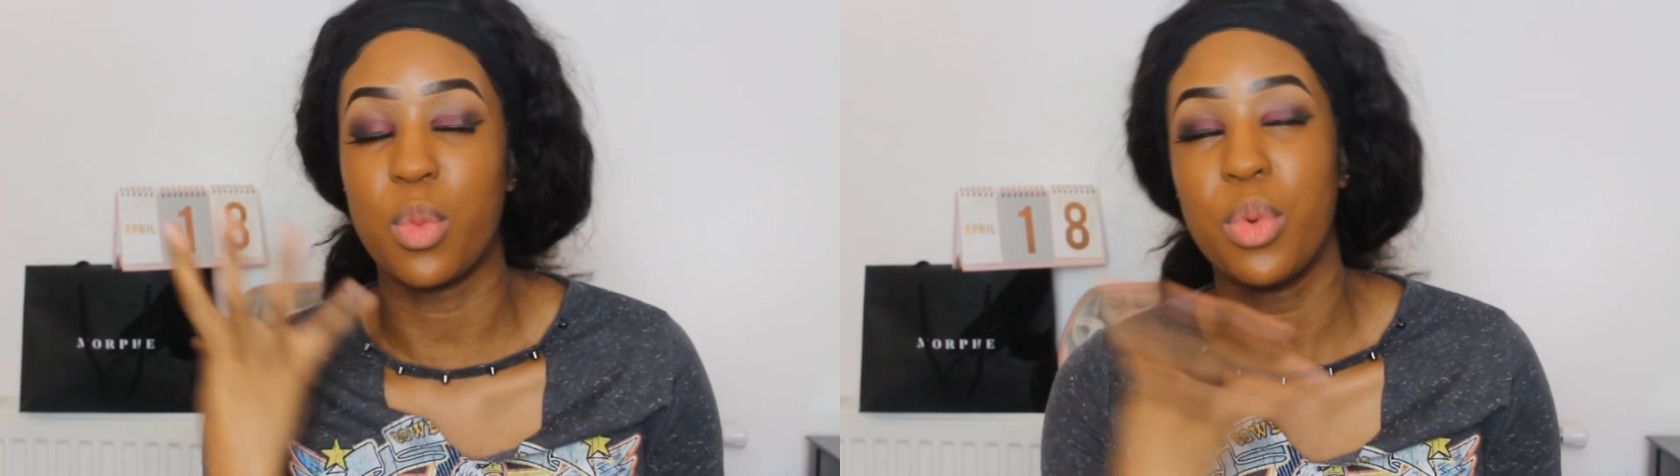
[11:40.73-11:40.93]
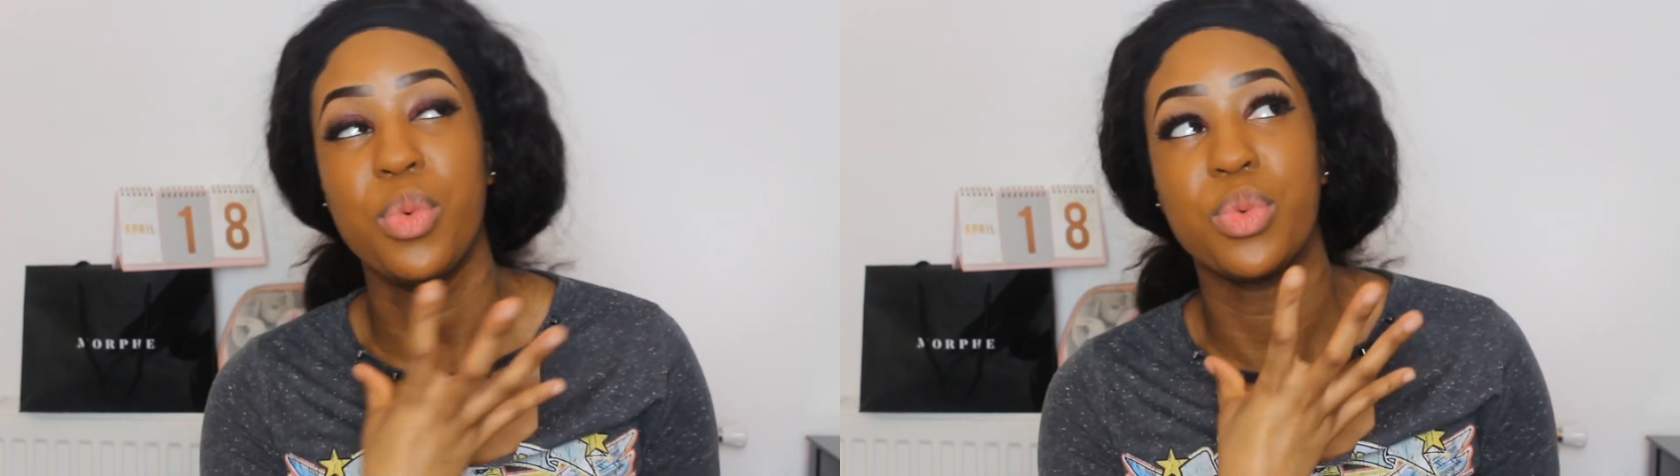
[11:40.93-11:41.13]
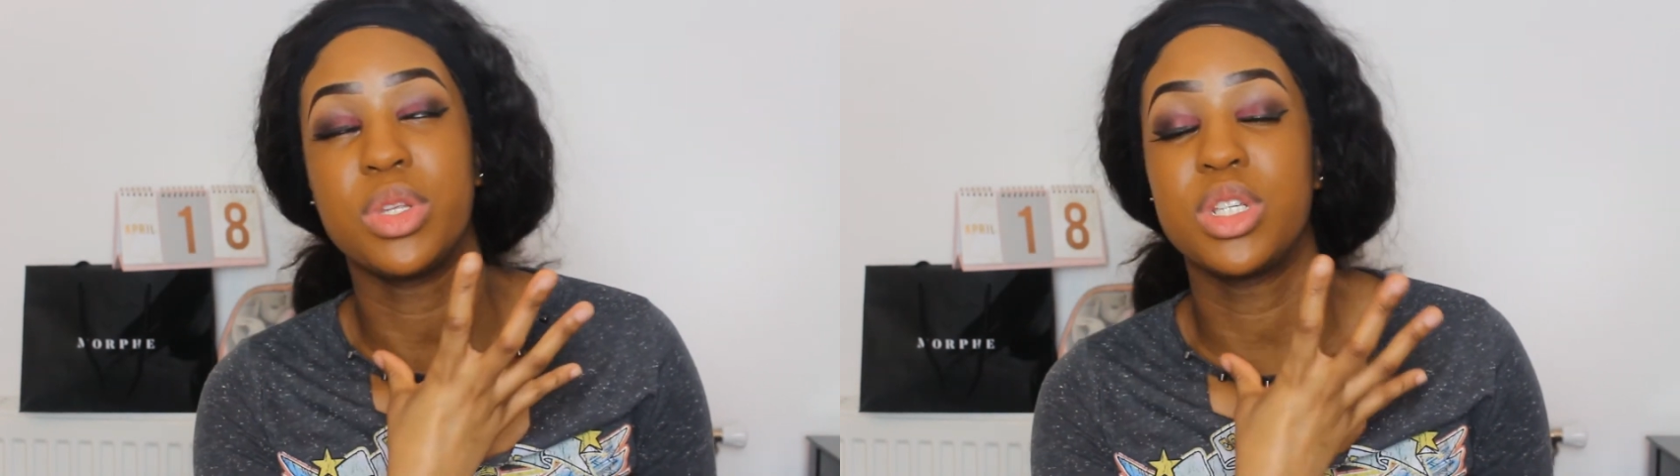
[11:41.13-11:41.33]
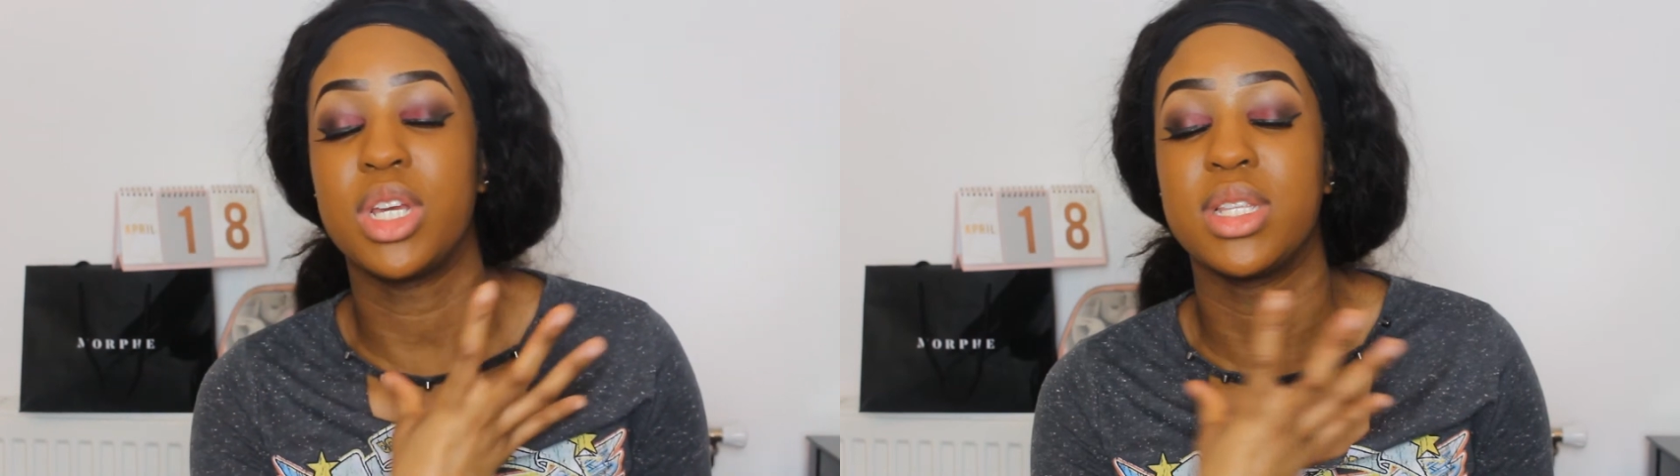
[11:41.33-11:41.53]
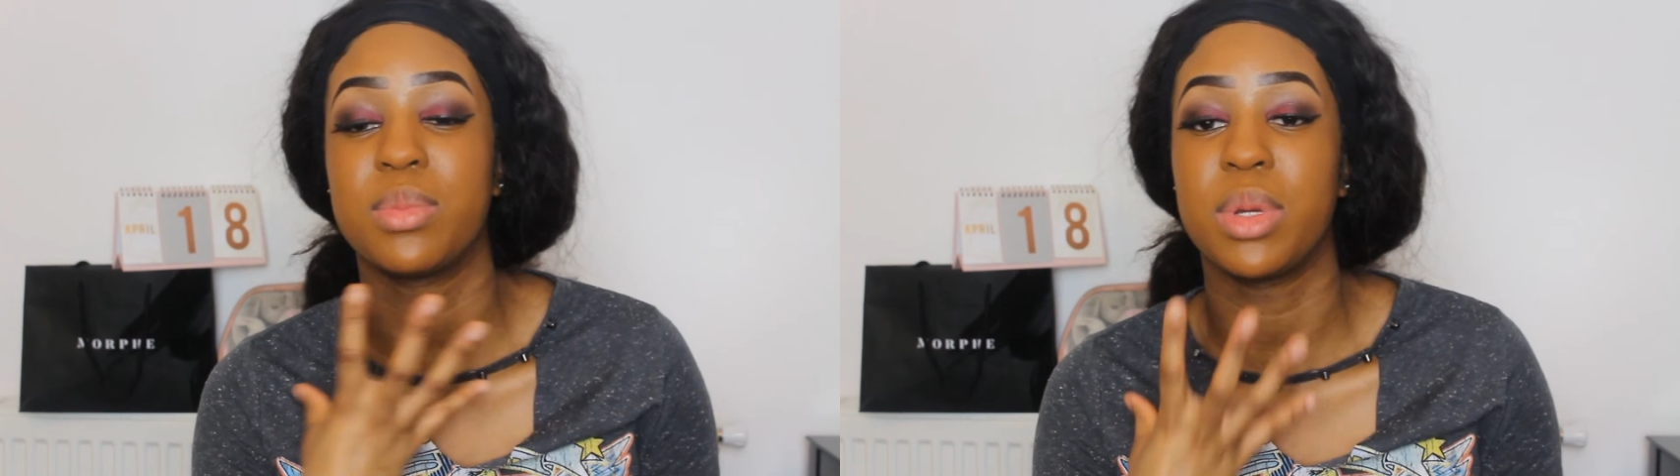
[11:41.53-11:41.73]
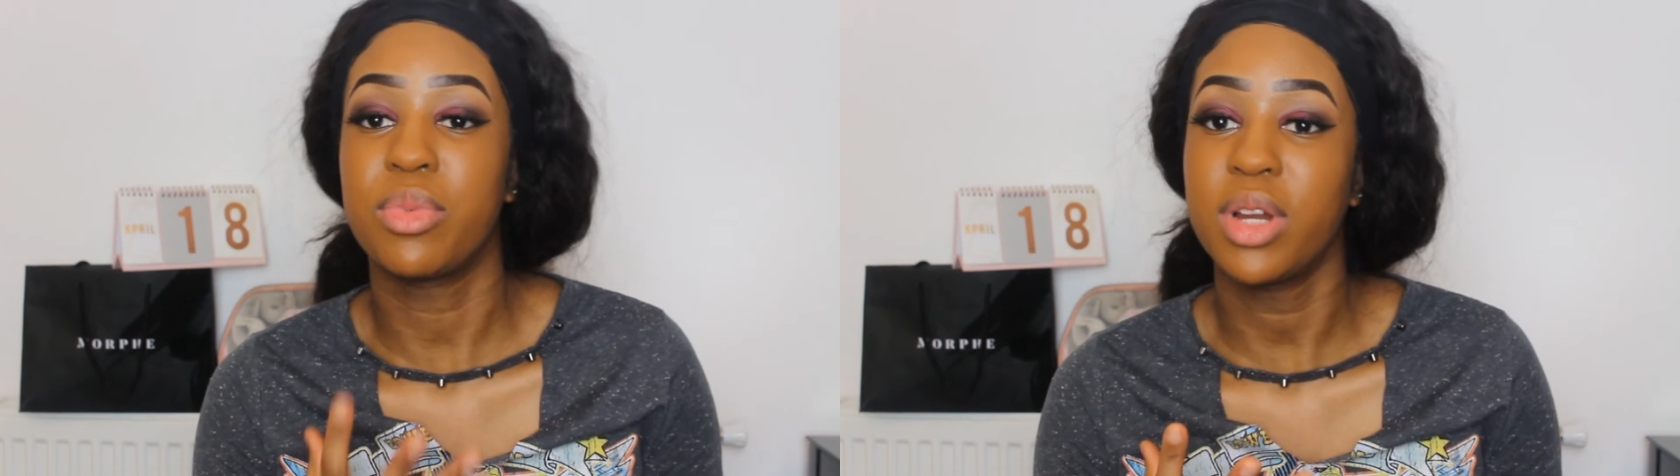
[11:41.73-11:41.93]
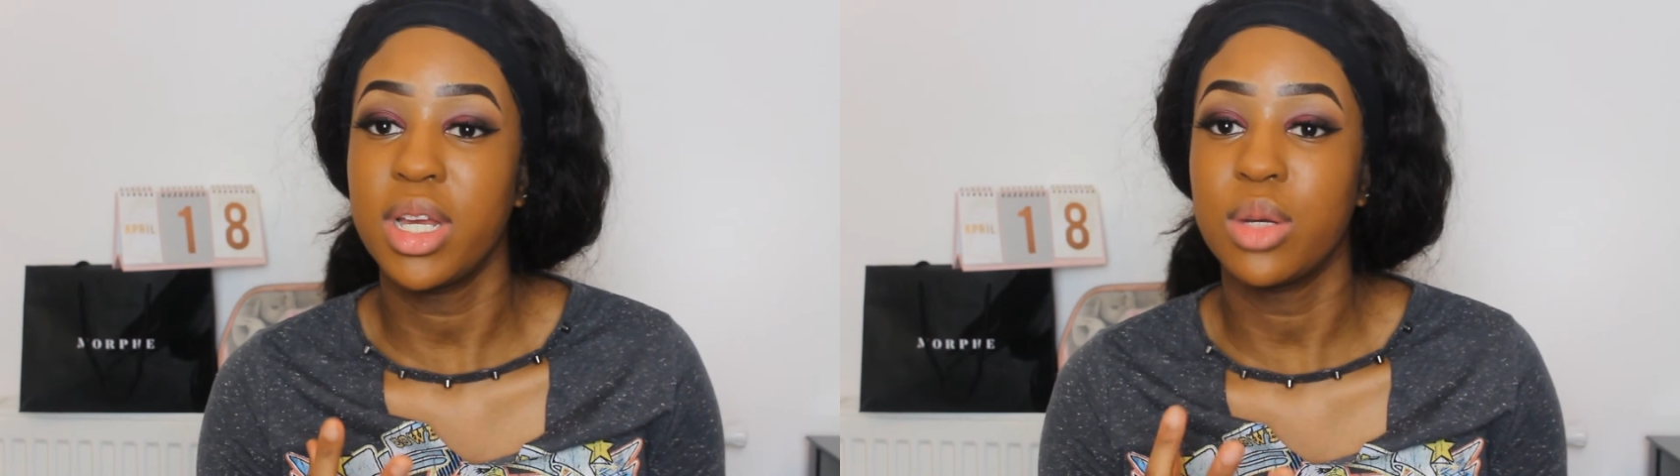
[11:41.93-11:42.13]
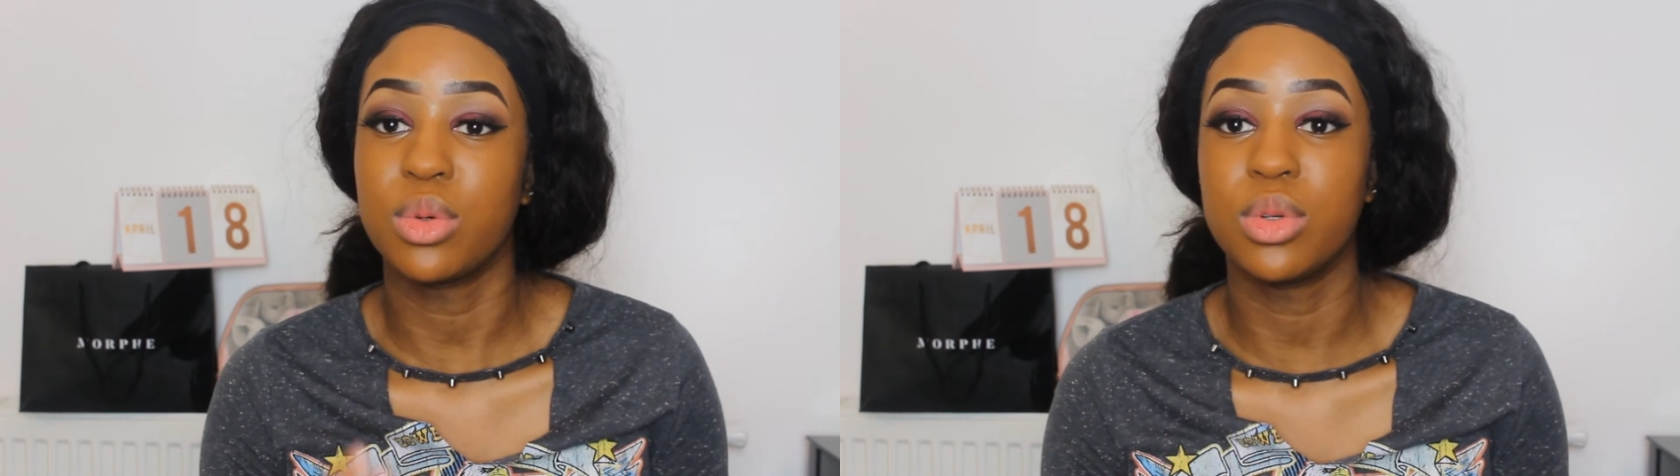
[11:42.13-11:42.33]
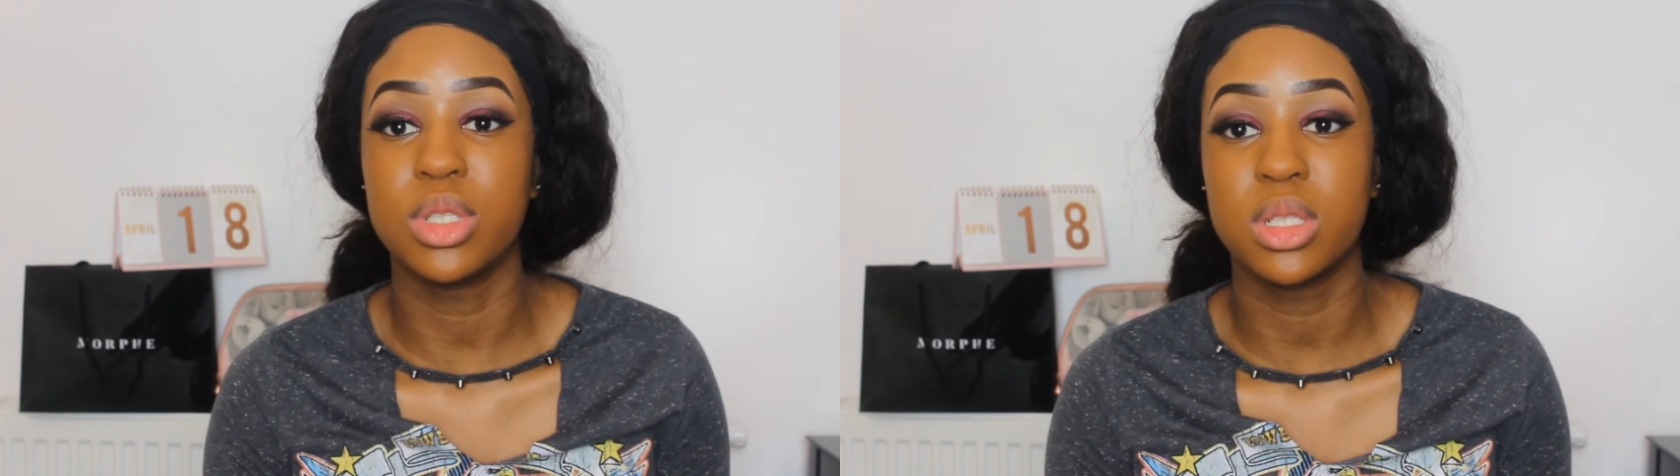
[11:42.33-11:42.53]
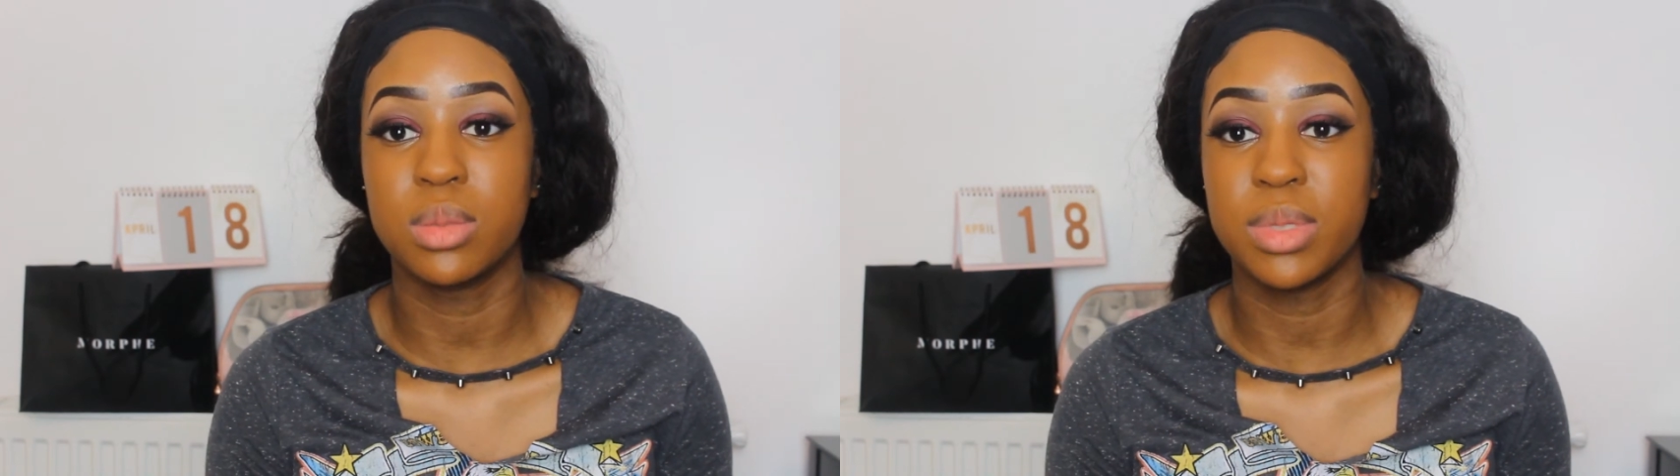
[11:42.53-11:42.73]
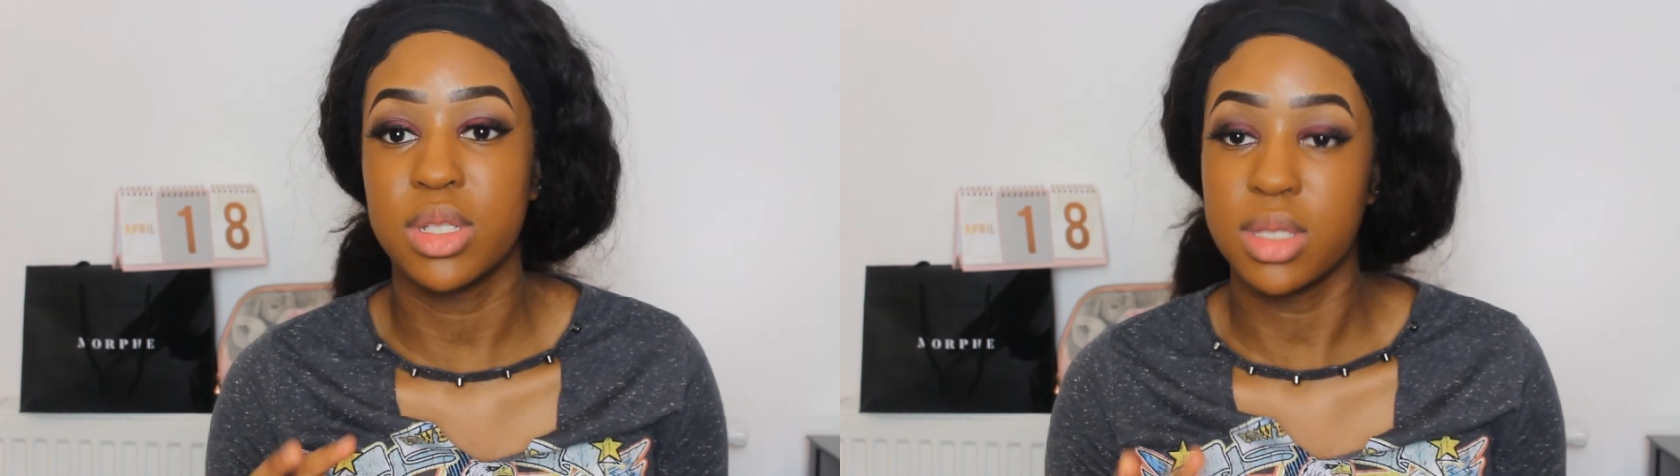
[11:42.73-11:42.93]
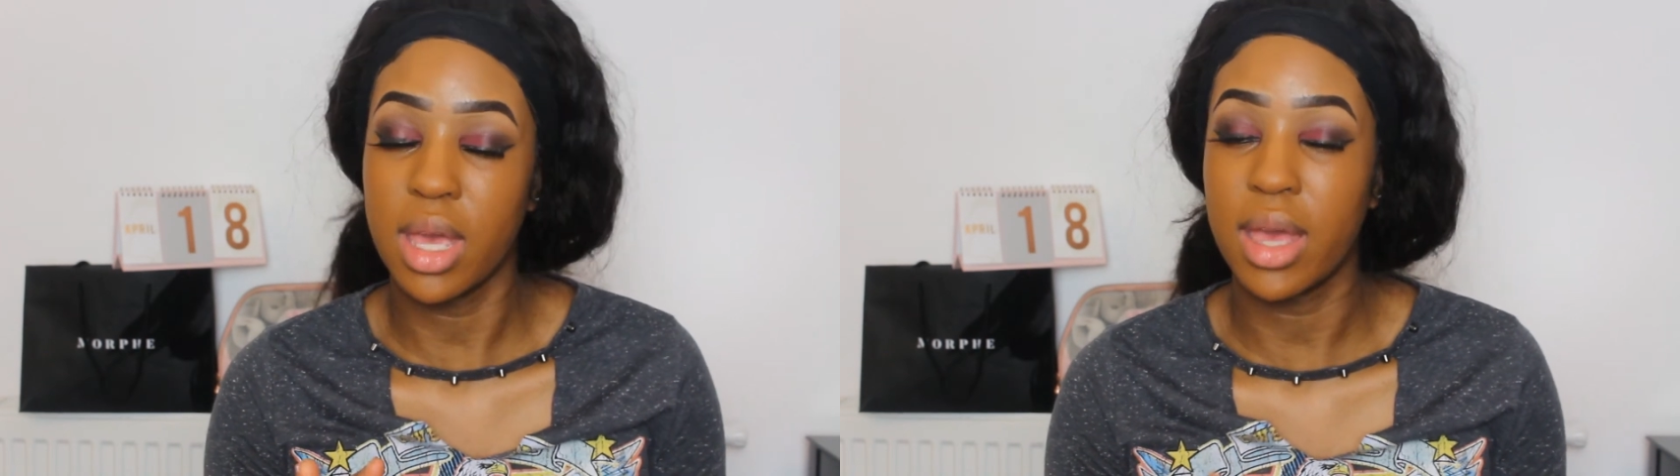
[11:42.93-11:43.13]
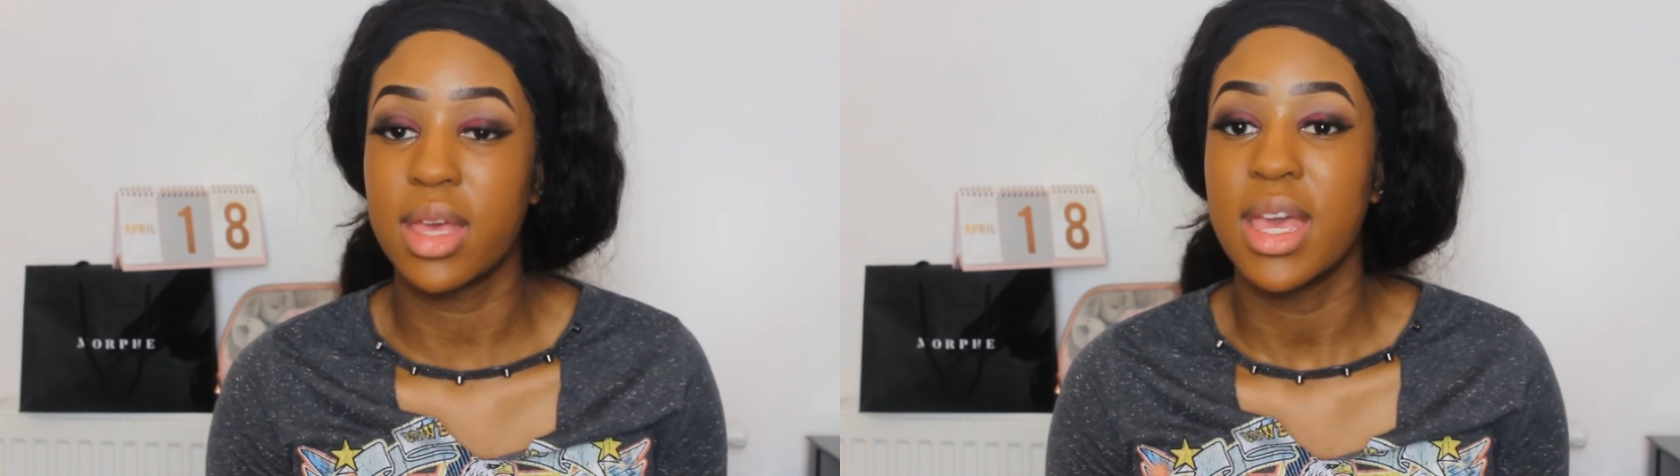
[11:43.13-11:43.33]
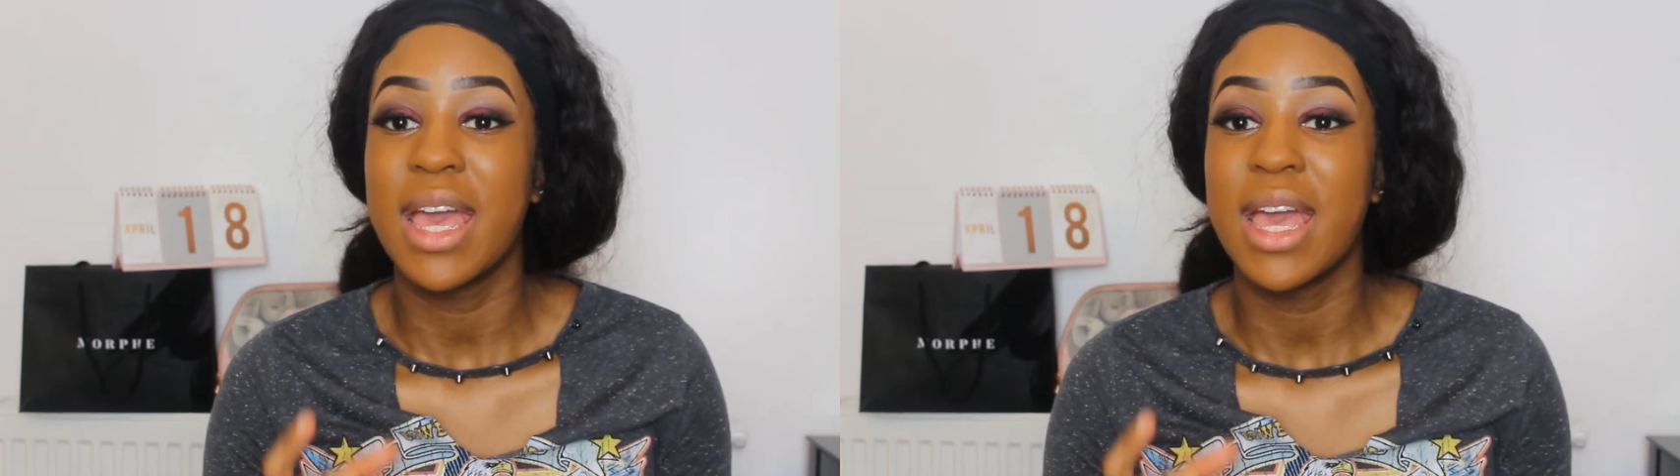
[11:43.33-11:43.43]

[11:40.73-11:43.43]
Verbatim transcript: whoa, the shade's a bit bright, or it's a bit, yeah,